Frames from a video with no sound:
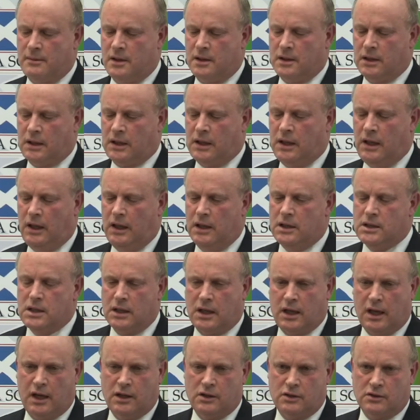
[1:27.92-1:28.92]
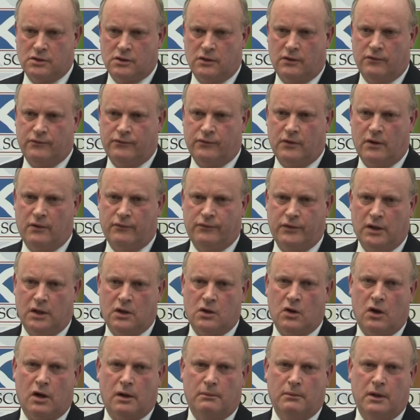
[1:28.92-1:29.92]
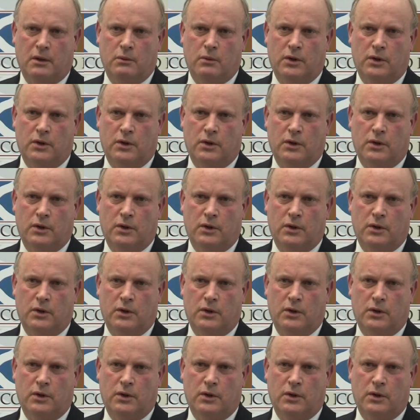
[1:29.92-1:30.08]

of the key indicators of the economy,